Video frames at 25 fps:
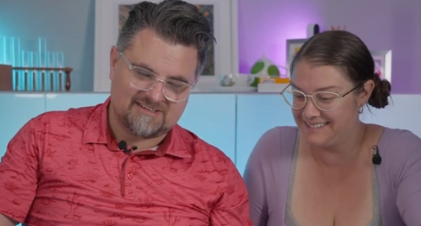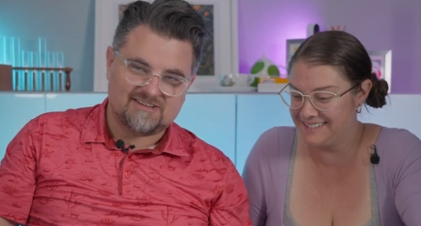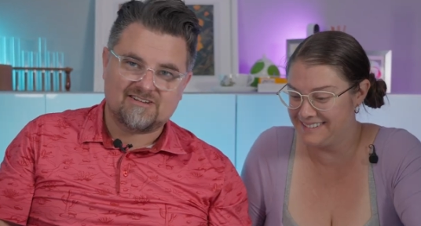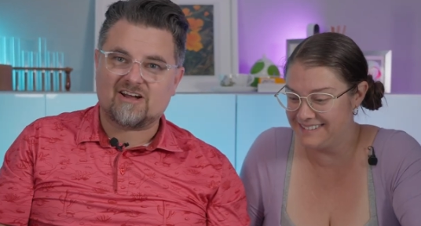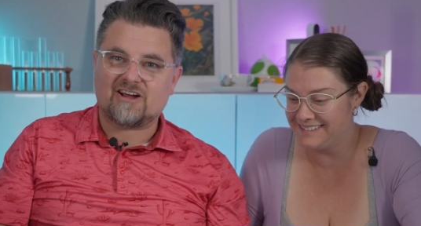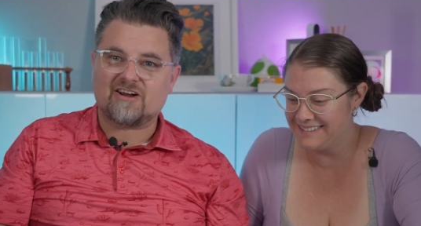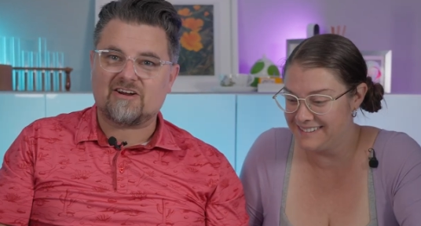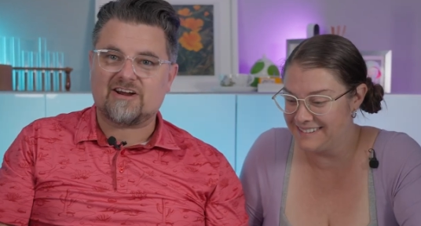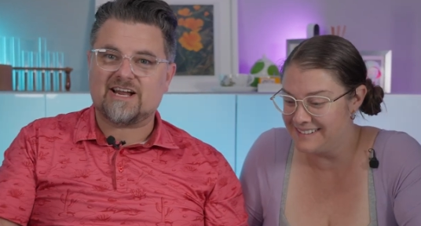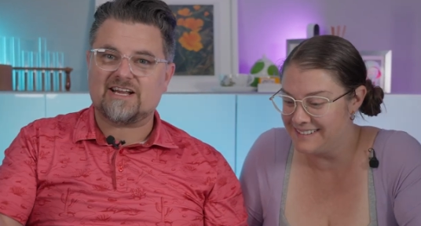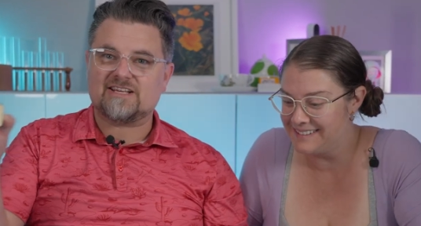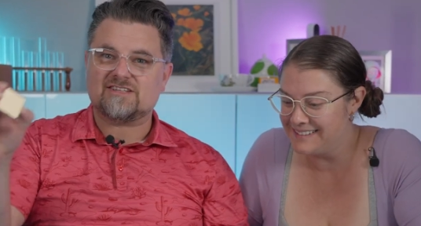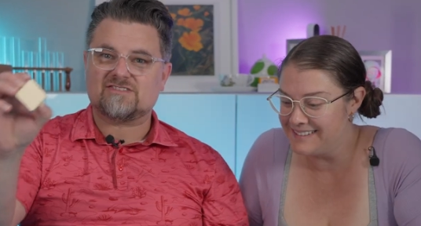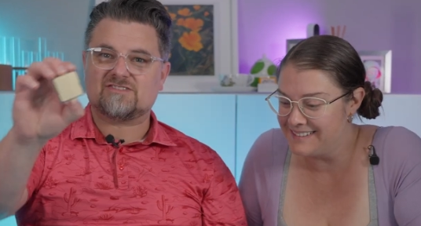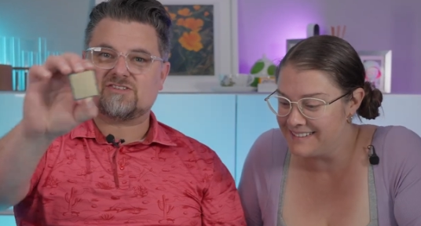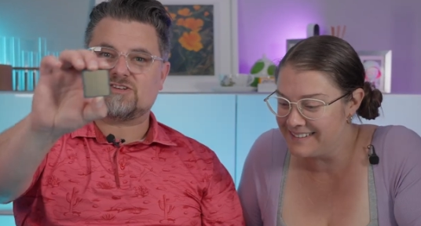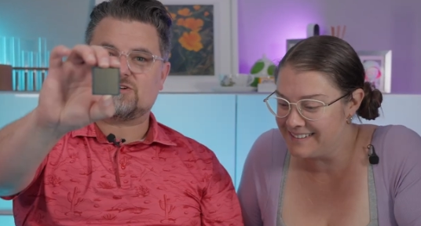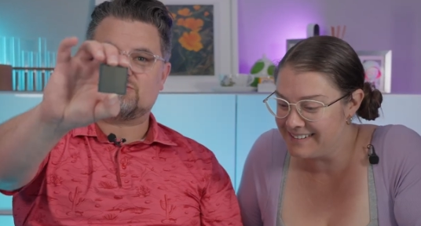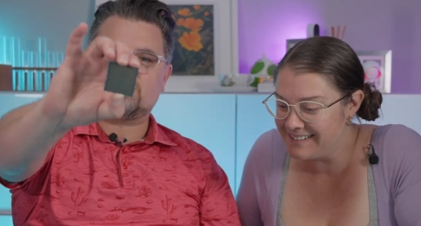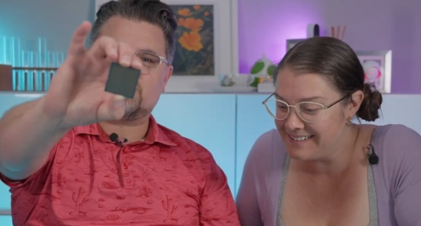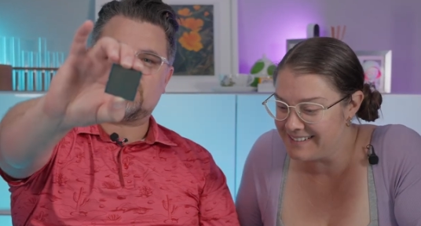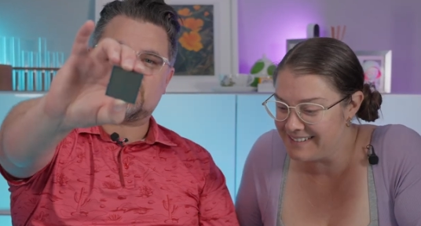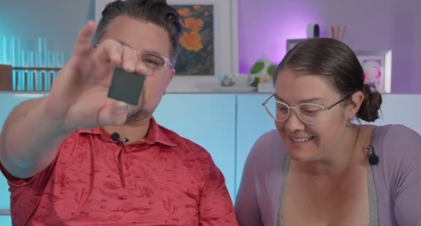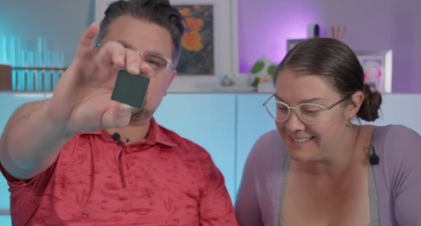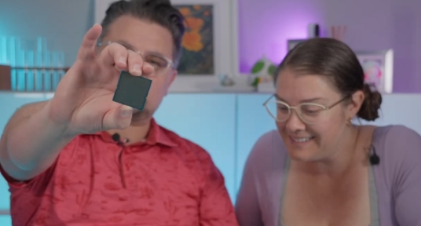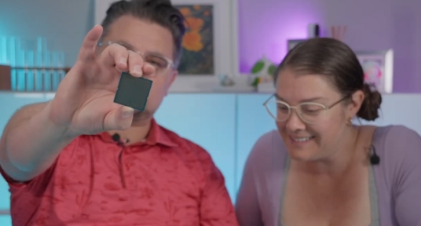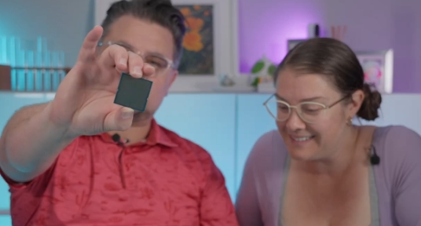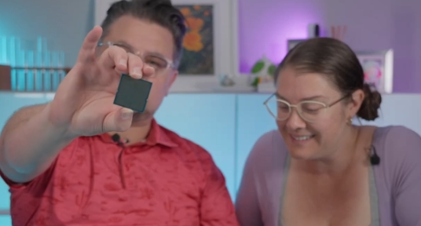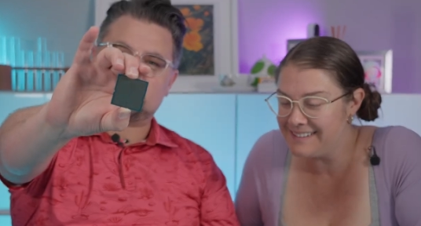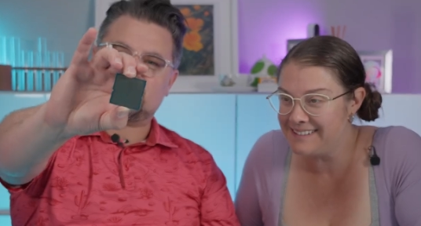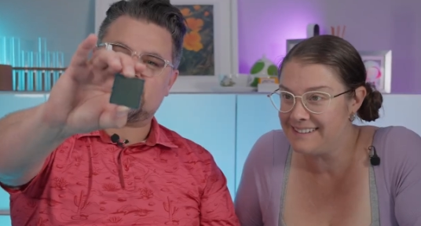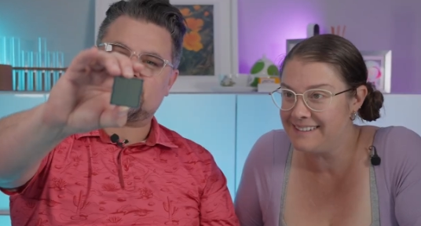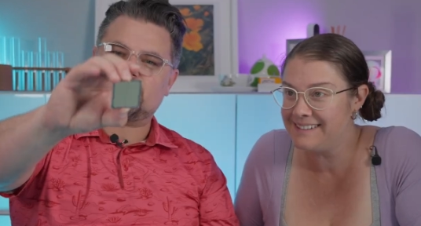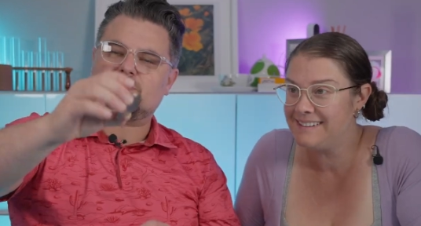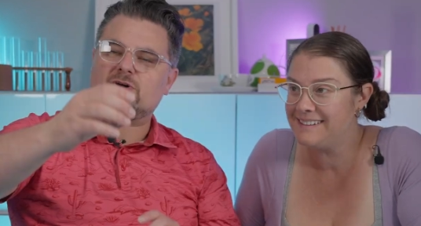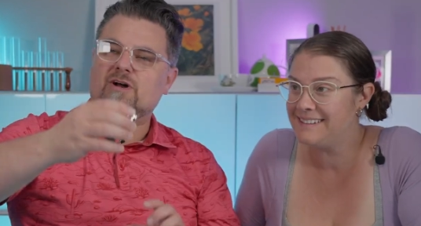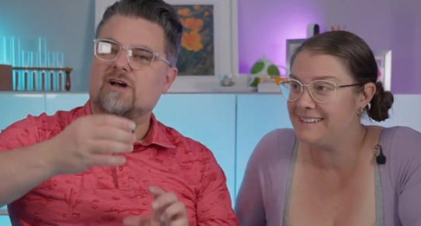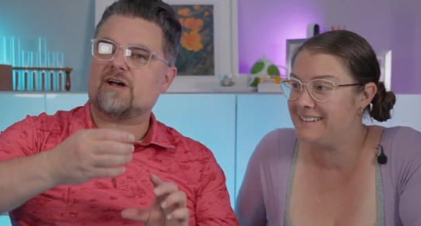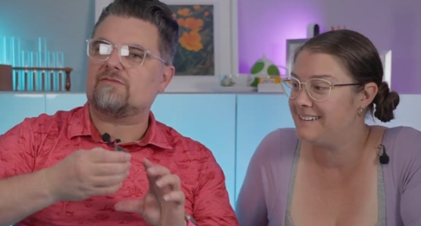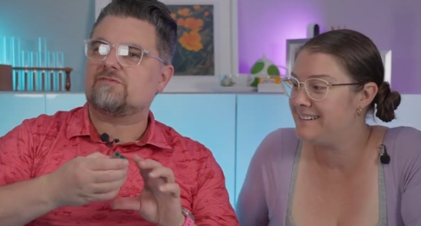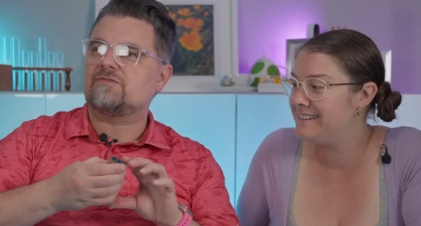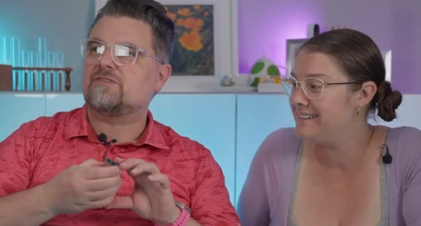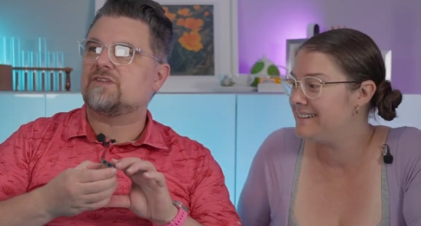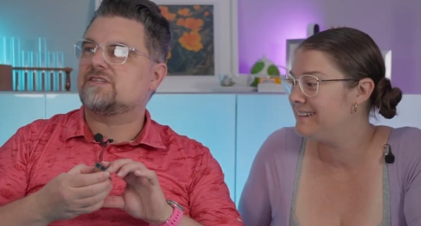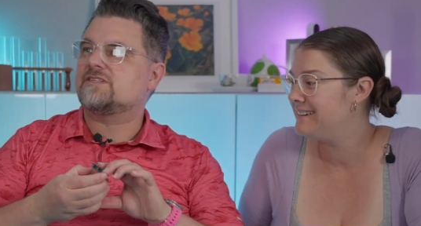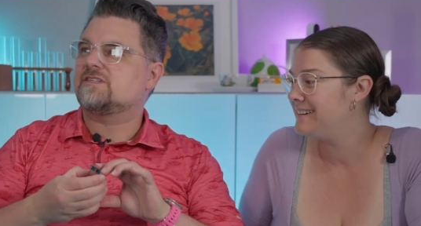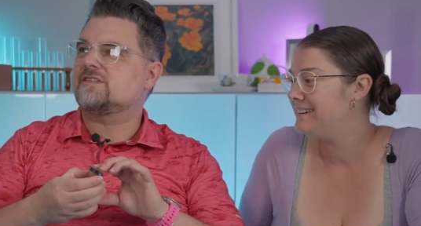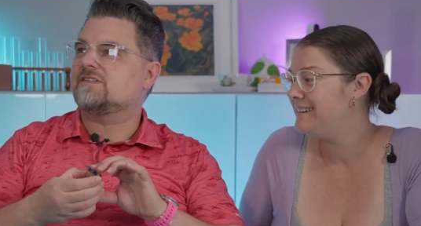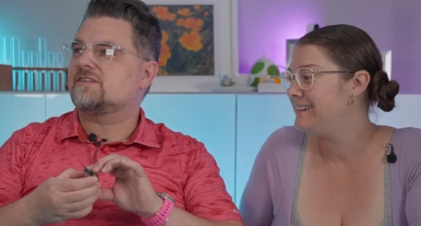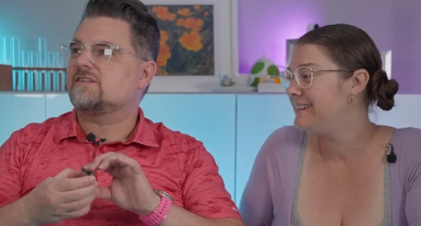Speaker 1: All right, so we got the chip off.
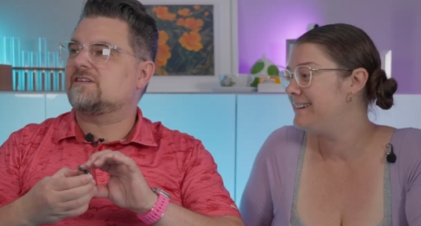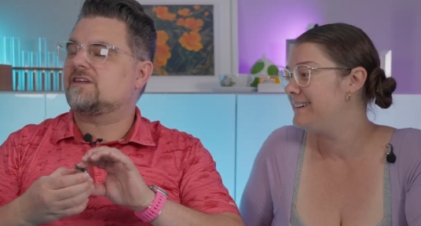This is a